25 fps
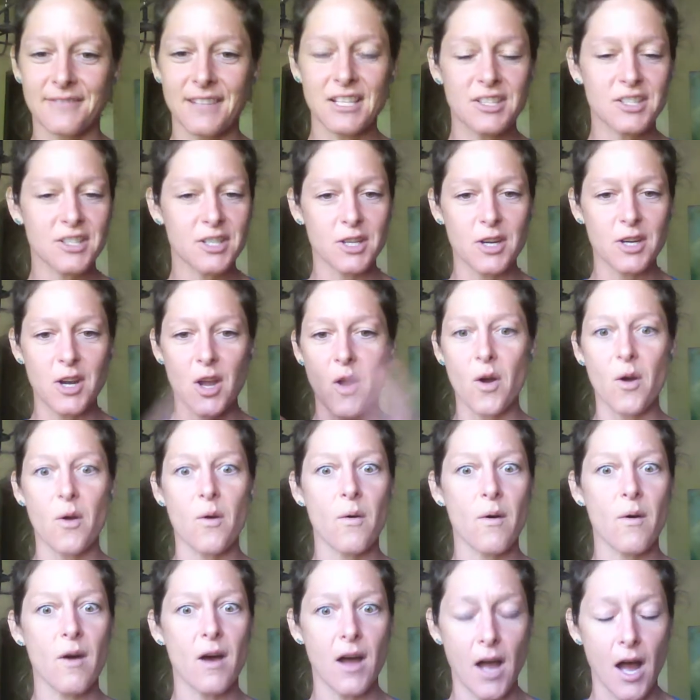is to
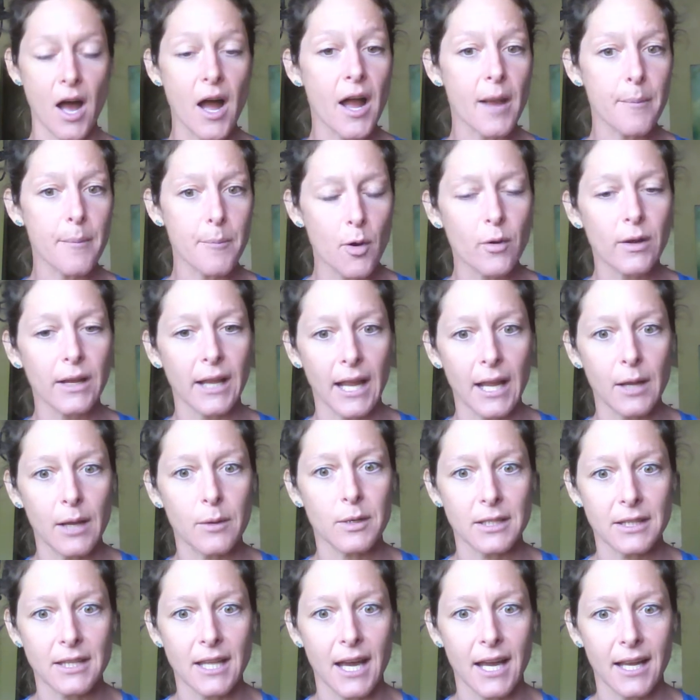know I'm okay
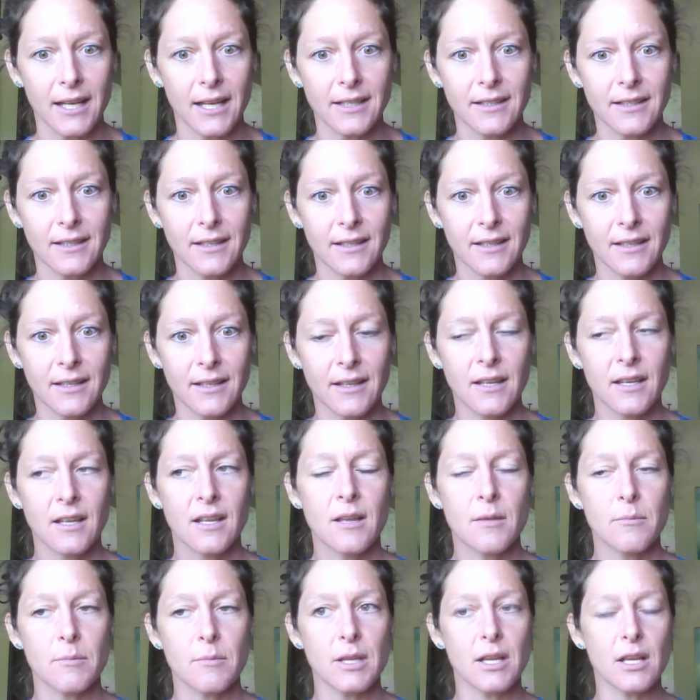with that.
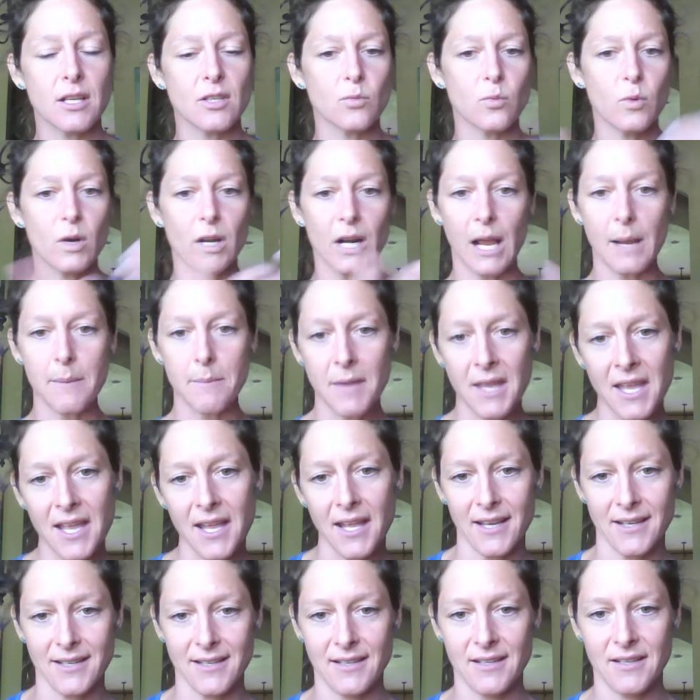Because what I'm
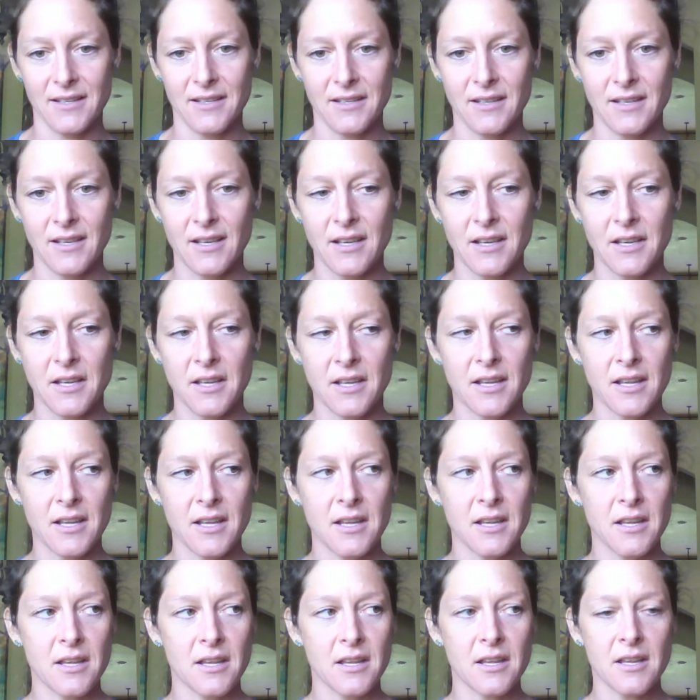in
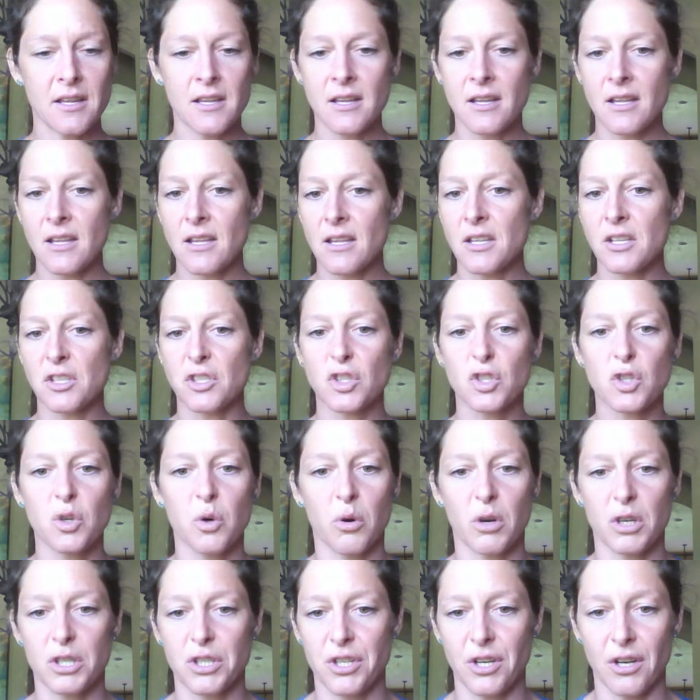is
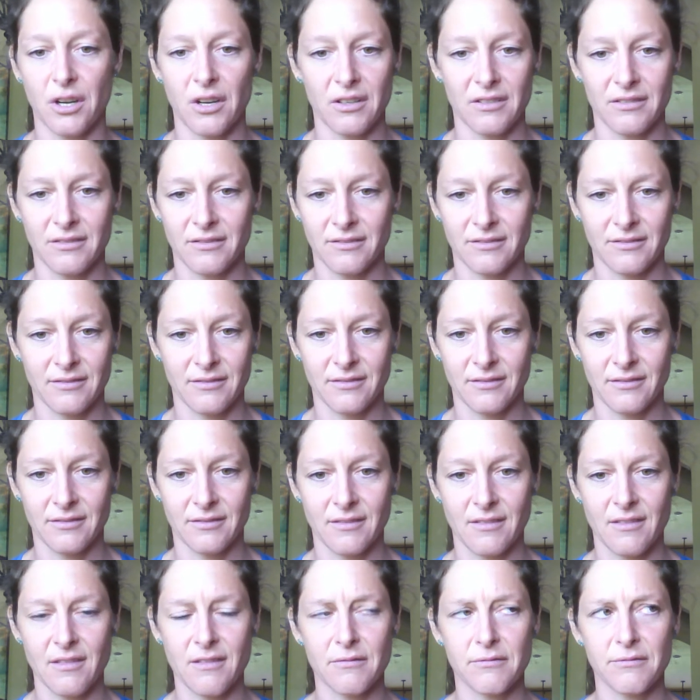torture.
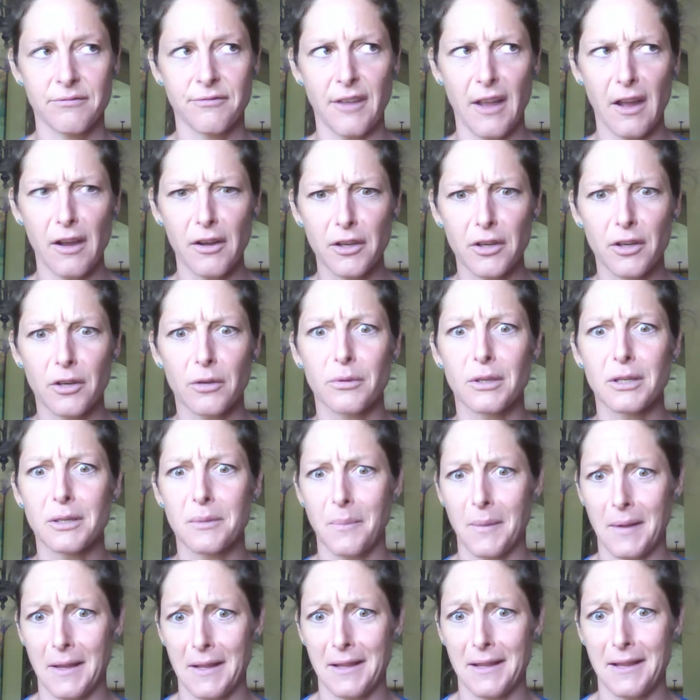Failure
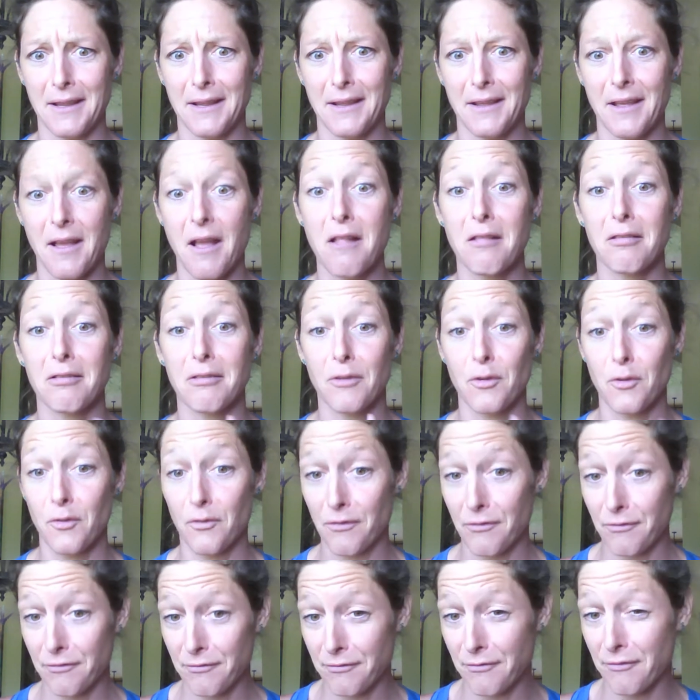would be
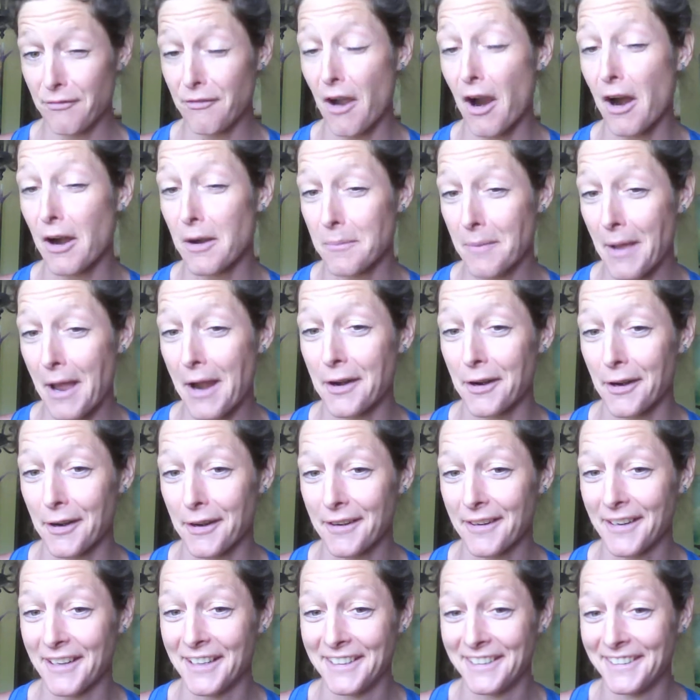far
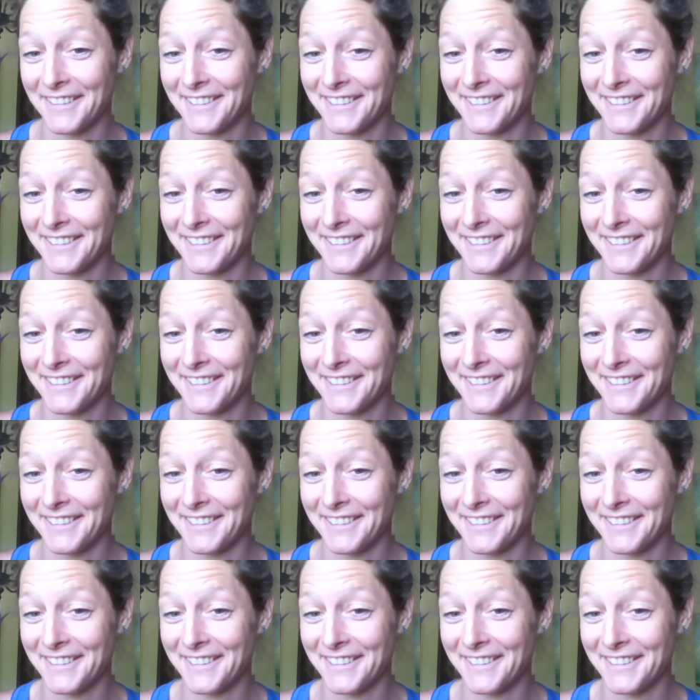better.